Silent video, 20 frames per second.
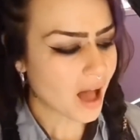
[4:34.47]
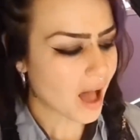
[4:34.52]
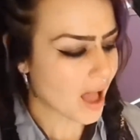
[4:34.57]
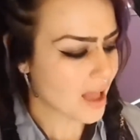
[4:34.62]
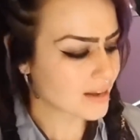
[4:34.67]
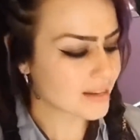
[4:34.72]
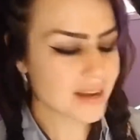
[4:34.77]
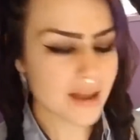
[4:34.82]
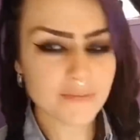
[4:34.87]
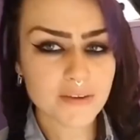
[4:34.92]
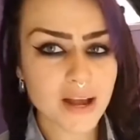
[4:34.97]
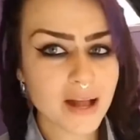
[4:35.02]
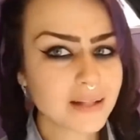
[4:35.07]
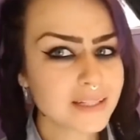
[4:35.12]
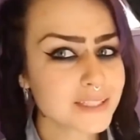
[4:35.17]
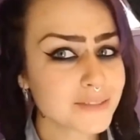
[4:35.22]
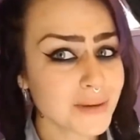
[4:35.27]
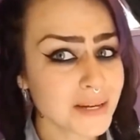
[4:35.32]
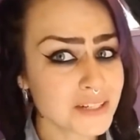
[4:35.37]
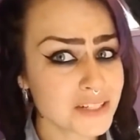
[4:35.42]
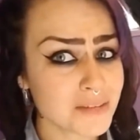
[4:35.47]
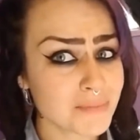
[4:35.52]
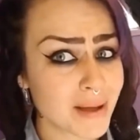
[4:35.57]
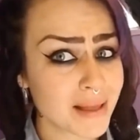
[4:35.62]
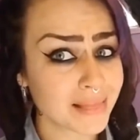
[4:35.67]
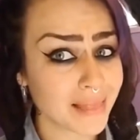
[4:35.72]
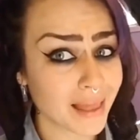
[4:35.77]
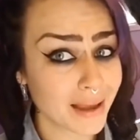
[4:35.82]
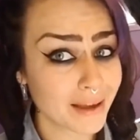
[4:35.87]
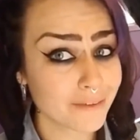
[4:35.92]
I had never held a wrench in
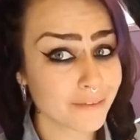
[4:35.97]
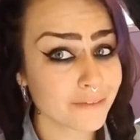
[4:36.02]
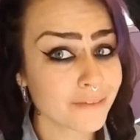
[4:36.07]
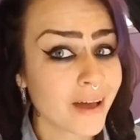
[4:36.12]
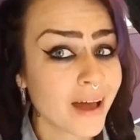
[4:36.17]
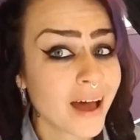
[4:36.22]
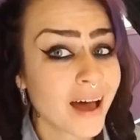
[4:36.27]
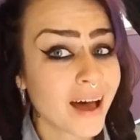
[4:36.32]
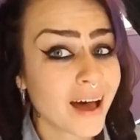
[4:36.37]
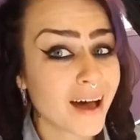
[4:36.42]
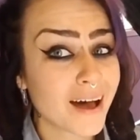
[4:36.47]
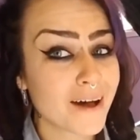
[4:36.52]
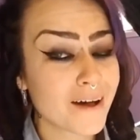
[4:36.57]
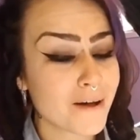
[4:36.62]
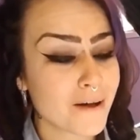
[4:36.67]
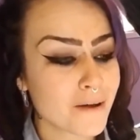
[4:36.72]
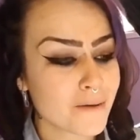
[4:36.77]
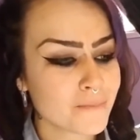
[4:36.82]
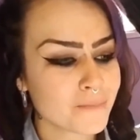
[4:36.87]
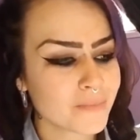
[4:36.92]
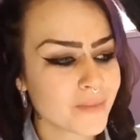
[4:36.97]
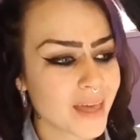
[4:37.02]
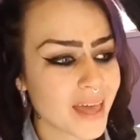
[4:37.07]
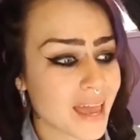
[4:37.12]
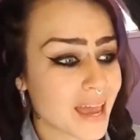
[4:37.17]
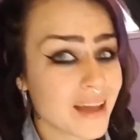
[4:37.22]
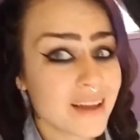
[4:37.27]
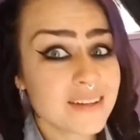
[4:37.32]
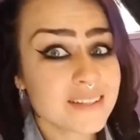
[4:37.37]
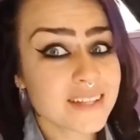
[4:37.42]
my life.
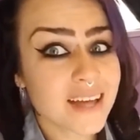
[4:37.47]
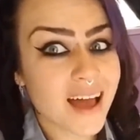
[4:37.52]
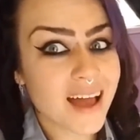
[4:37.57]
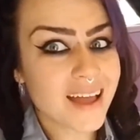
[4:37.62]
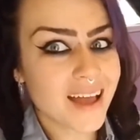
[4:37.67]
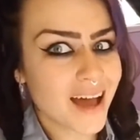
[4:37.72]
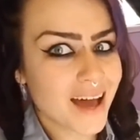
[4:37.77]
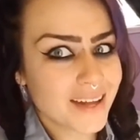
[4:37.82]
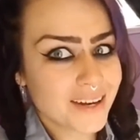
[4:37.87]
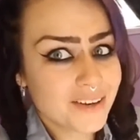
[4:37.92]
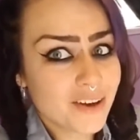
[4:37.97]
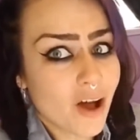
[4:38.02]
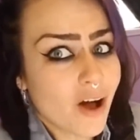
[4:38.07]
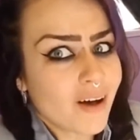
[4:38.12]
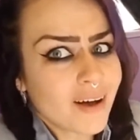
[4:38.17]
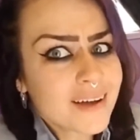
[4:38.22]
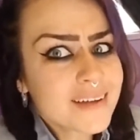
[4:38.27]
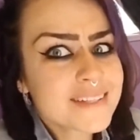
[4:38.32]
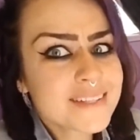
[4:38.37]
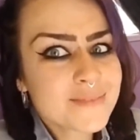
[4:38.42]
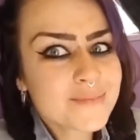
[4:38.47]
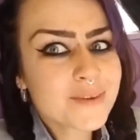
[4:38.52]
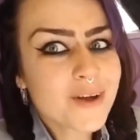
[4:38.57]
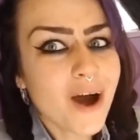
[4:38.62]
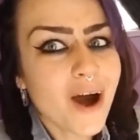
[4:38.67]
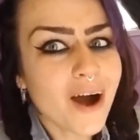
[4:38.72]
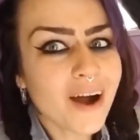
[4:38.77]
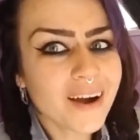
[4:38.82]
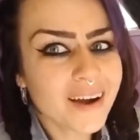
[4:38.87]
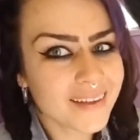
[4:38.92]
And I had an awesome
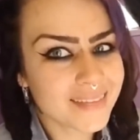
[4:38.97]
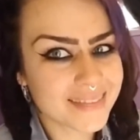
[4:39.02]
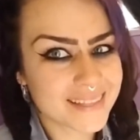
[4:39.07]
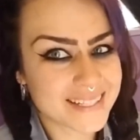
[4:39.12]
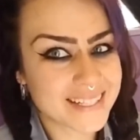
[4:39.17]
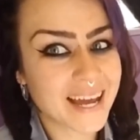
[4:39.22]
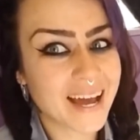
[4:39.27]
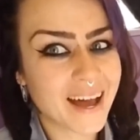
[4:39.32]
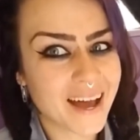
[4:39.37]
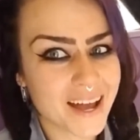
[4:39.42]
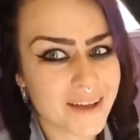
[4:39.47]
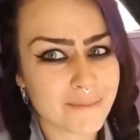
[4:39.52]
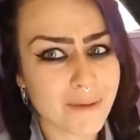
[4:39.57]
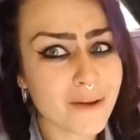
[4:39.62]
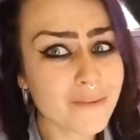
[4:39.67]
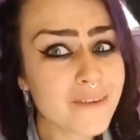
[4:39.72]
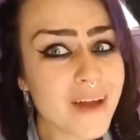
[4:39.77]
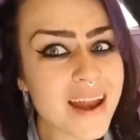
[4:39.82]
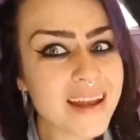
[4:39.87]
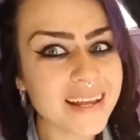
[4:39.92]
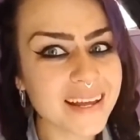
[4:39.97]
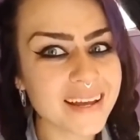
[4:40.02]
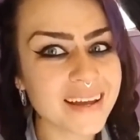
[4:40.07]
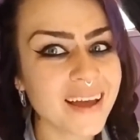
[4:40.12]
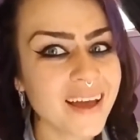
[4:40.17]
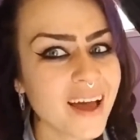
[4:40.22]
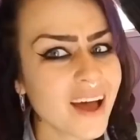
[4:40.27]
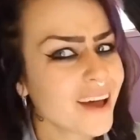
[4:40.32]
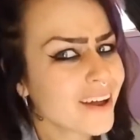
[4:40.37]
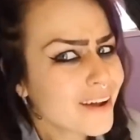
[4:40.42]
car at the time
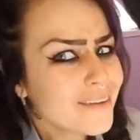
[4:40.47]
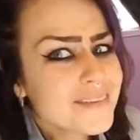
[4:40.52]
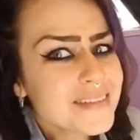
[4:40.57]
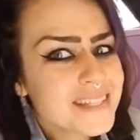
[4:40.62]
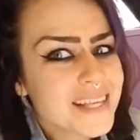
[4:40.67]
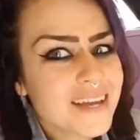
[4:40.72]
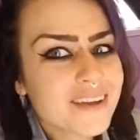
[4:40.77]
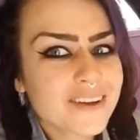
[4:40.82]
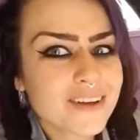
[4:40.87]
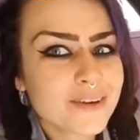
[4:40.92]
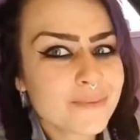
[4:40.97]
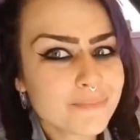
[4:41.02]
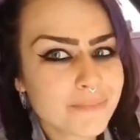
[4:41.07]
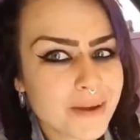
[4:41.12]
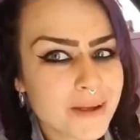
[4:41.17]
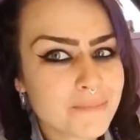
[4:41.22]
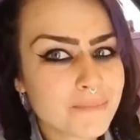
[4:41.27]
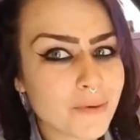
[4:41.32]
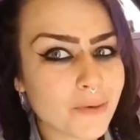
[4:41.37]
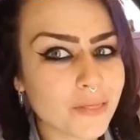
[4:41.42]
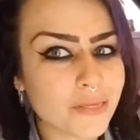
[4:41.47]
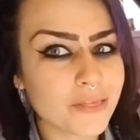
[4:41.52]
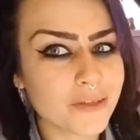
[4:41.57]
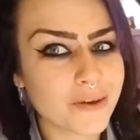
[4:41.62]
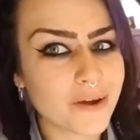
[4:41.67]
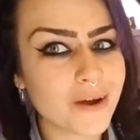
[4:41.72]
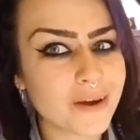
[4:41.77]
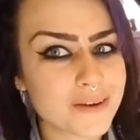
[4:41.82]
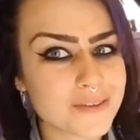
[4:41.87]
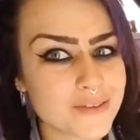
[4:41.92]
already. And obviously I couldn't bring both of the
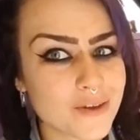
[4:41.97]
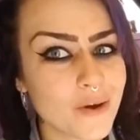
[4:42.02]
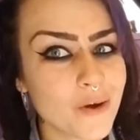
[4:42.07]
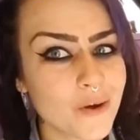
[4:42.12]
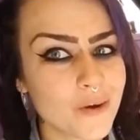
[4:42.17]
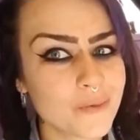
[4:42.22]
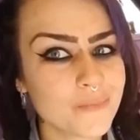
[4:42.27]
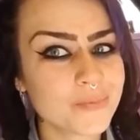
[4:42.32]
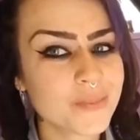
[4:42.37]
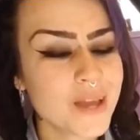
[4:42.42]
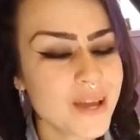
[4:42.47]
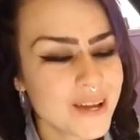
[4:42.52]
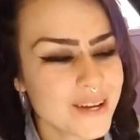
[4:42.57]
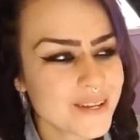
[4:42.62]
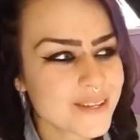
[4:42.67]
cars home.